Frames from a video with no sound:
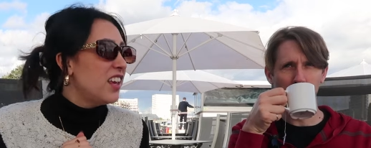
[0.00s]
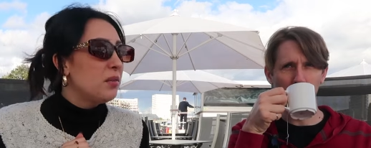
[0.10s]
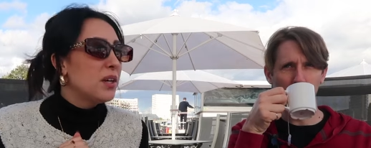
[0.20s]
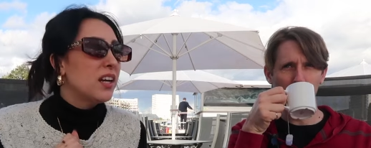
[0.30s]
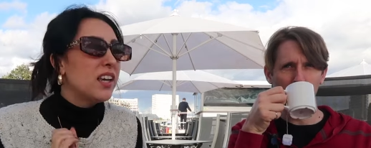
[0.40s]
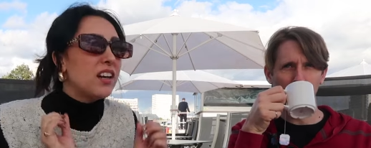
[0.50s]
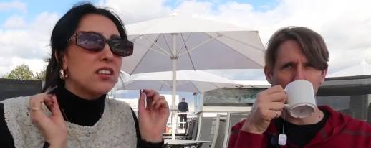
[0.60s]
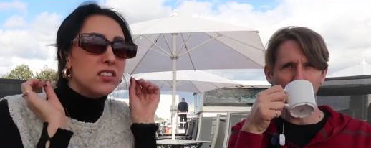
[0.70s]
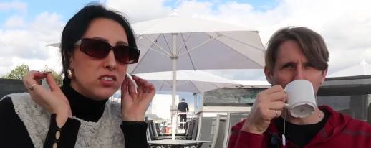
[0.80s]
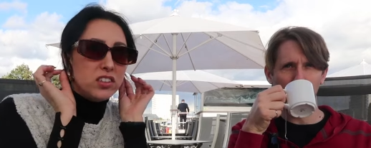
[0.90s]
Speaker 1: Yeah, we gotta get
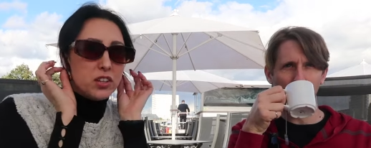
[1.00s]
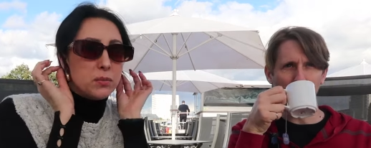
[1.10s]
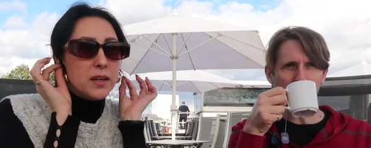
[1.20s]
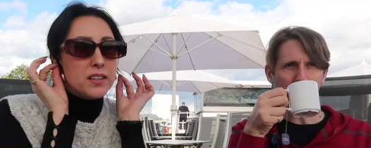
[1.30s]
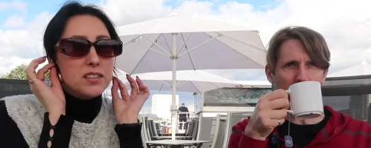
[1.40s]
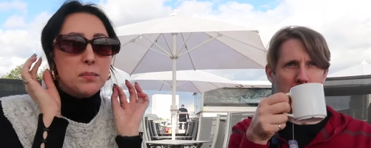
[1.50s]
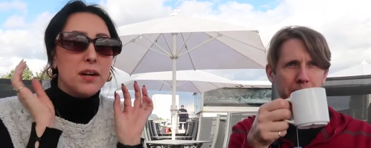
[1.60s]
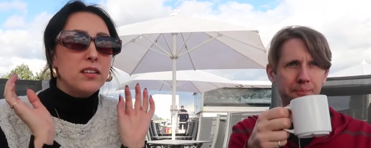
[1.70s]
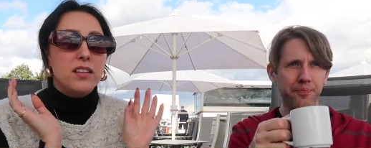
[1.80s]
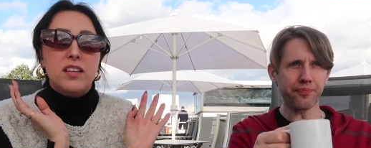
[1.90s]
our little earbuds.
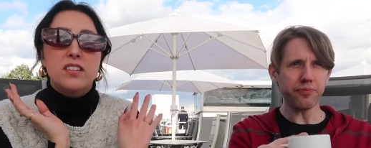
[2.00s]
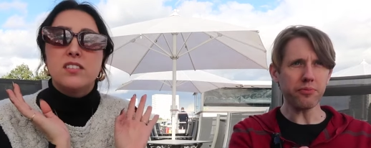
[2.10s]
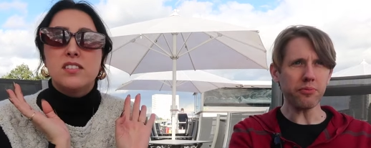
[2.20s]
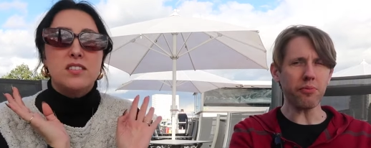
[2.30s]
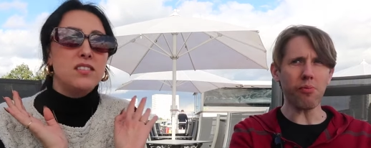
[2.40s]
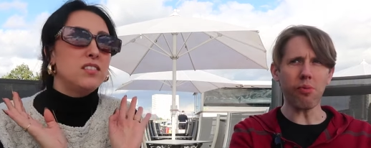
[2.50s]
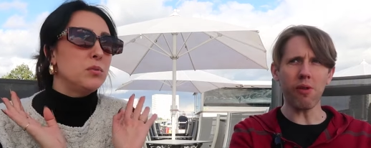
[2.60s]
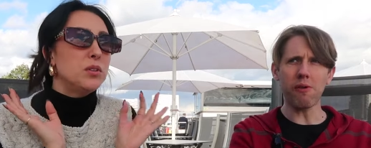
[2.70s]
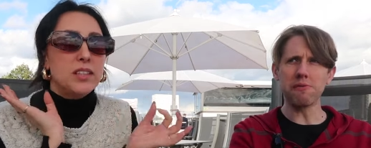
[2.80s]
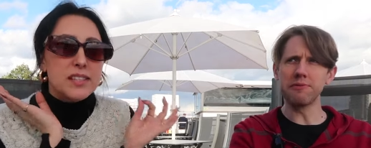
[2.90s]
Apparently there's,
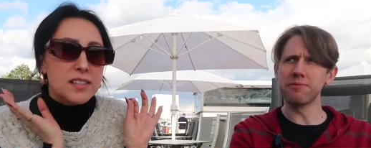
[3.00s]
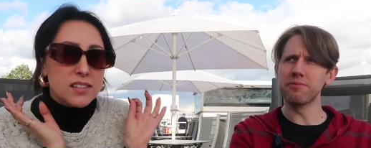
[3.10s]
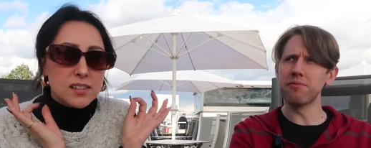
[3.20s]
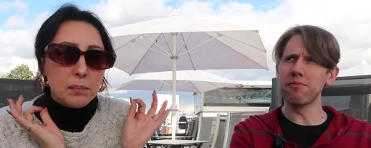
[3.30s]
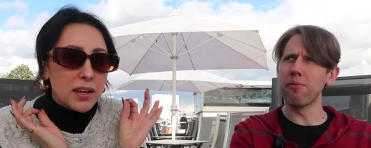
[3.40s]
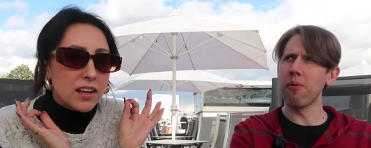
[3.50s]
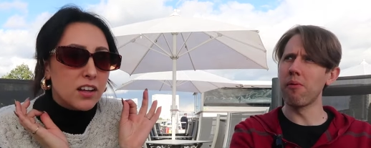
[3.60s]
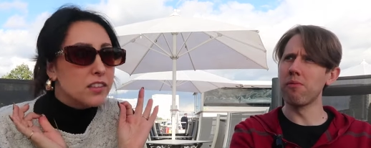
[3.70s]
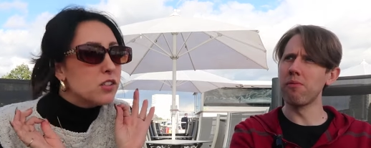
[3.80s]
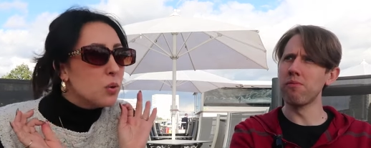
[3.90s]
we'll listen to something
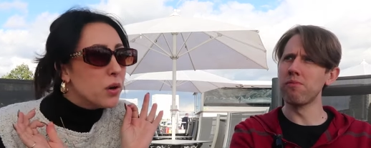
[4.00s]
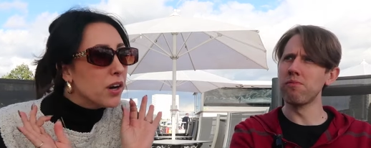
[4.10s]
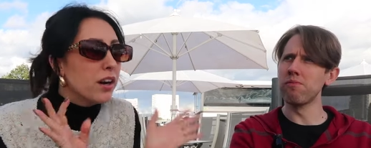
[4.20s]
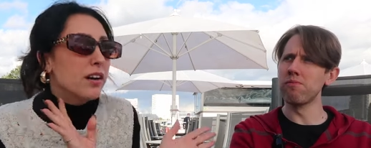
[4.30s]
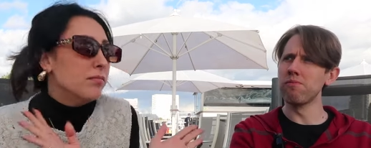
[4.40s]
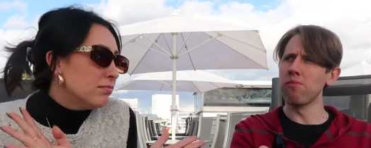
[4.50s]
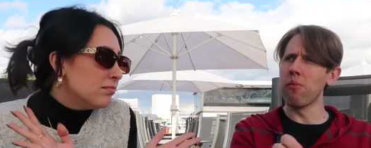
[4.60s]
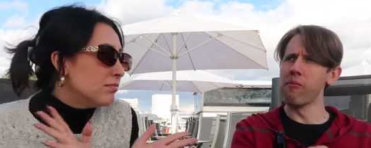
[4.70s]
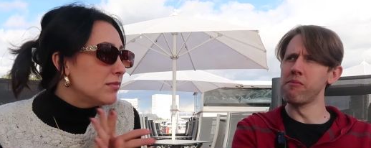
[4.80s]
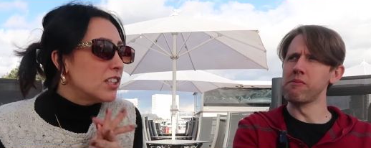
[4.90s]
on the tour.
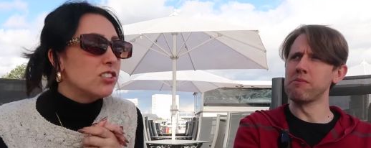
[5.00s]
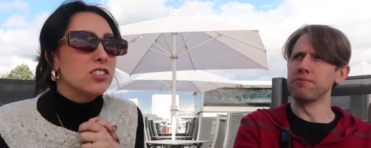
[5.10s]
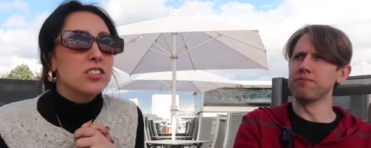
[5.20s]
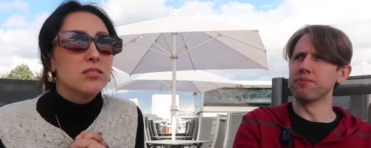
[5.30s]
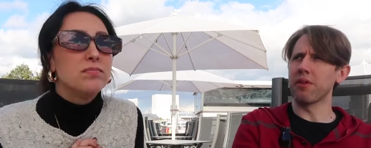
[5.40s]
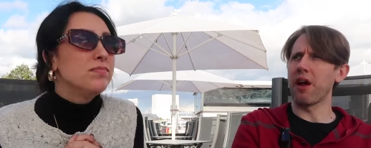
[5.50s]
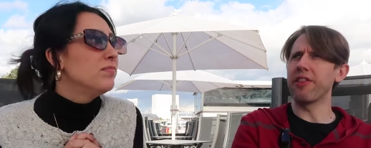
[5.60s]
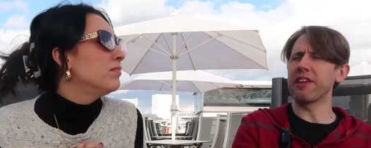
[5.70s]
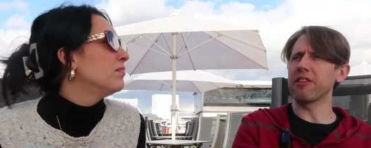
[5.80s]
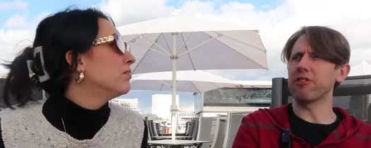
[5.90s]
Not sure.
Speaker 2: I
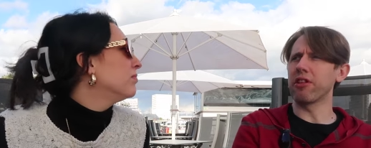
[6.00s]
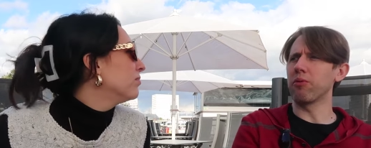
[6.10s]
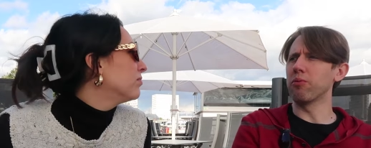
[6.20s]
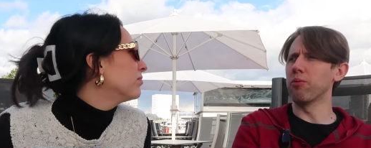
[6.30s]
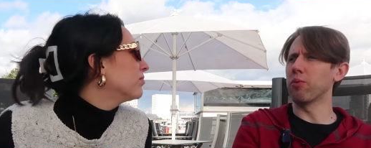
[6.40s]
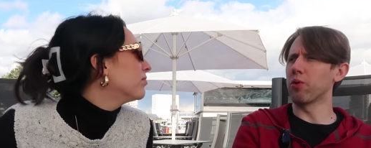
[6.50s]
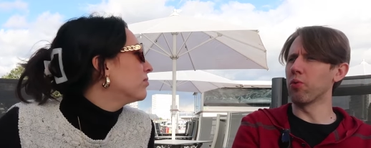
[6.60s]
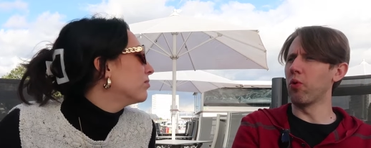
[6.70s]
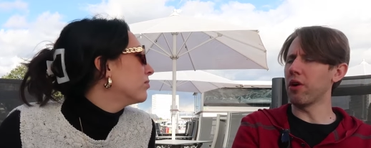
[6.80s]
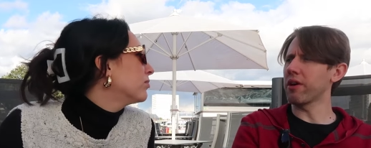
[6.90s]
think it's so that when we're
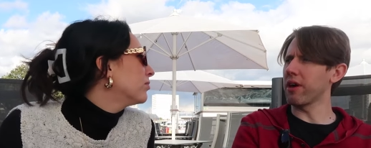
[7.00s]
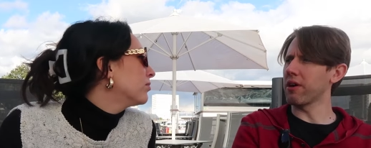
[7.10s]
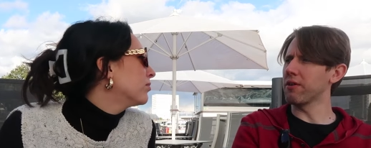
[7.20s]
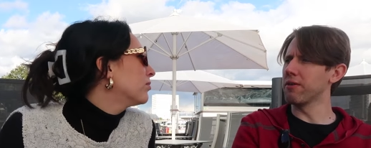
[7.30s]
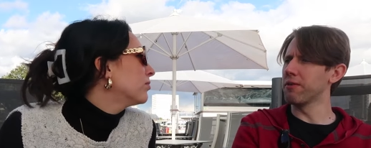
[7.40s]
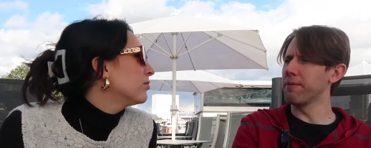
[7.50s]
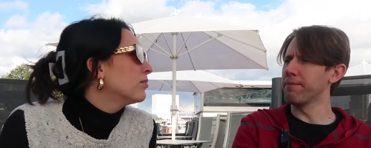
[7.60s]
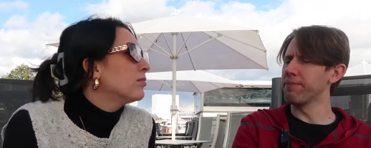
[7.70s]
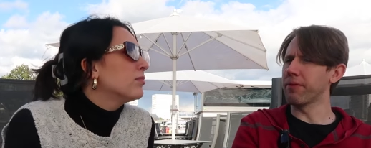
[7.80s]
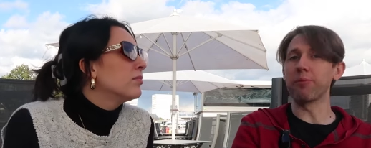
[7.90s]
walking,
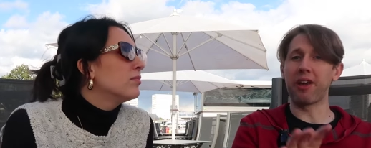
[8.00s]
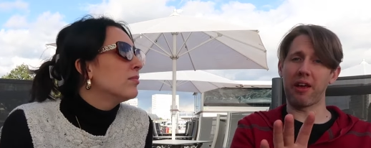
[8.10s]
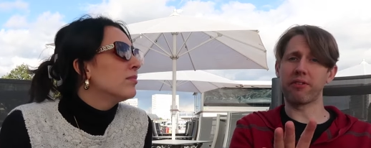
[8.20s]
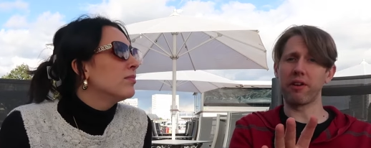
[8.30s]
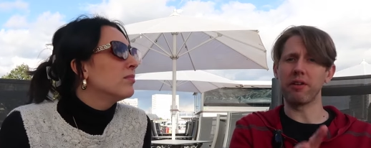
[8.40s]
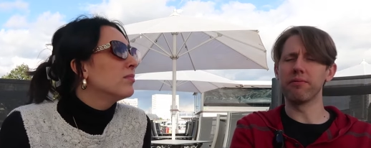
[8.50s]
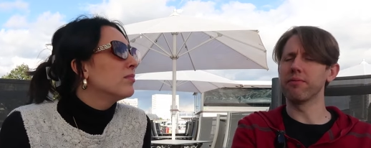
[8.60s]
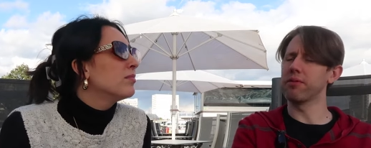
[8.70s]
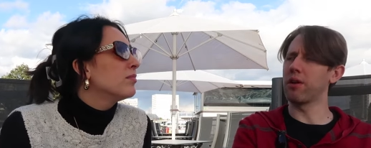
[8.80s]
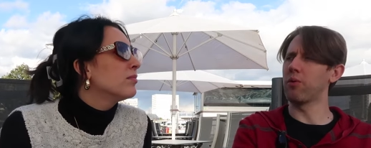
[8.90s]
I'm guessing
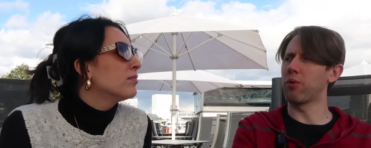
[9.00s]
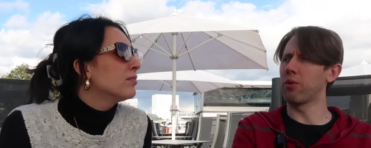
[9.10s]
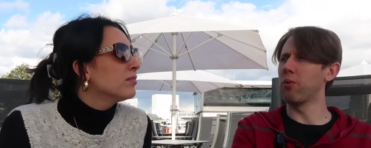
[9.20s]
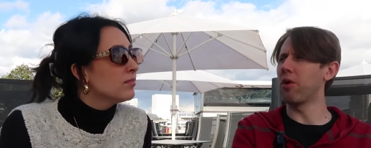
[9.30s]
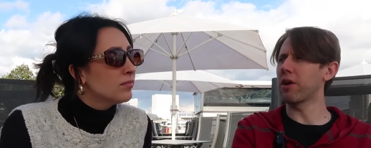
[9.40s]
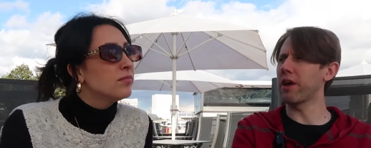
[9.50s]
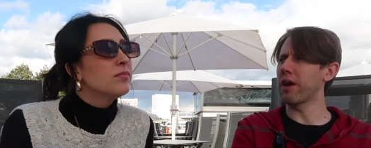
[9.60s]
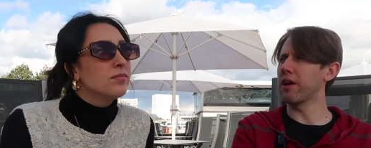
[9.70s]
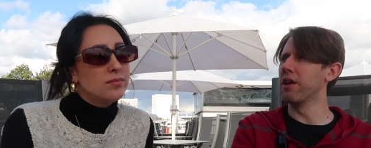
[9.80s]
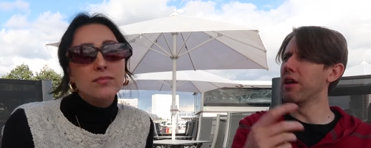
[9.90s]
that while we're
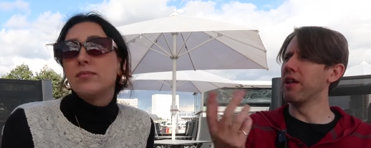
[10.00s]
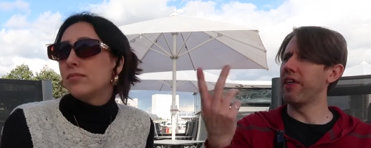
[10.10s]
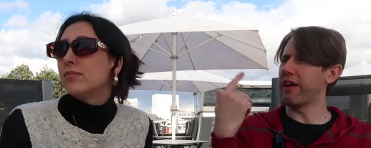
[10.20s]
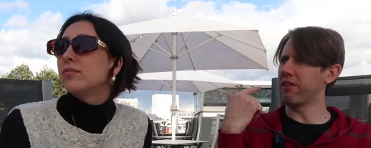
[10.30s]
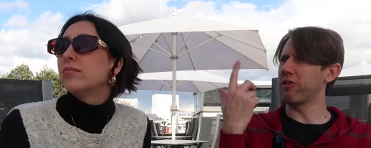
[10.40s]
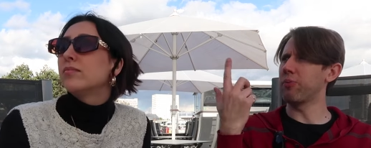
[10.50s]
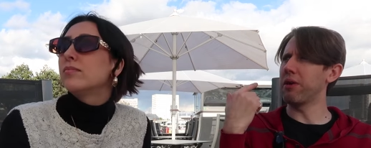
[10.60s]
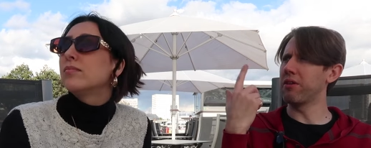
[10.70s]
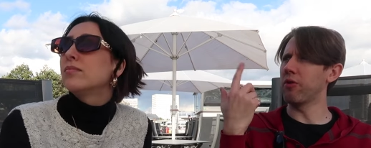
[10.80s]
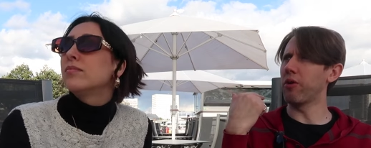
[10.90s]
walking, they can
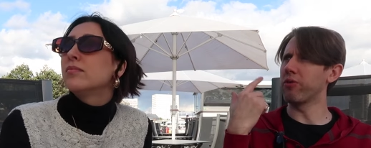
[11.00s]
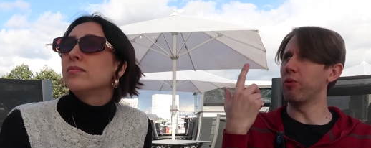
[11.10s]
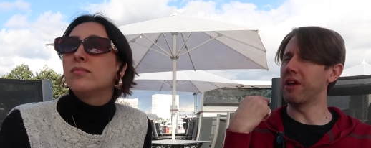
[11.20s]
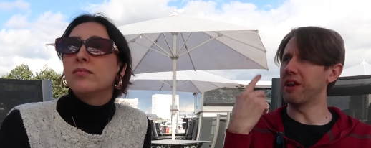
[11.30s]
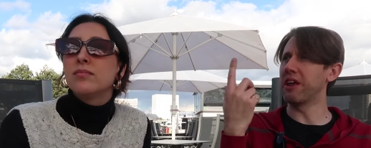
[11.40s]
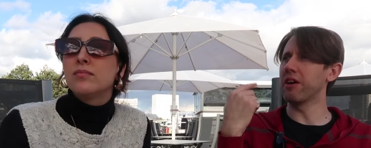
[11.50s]
speak to us and we can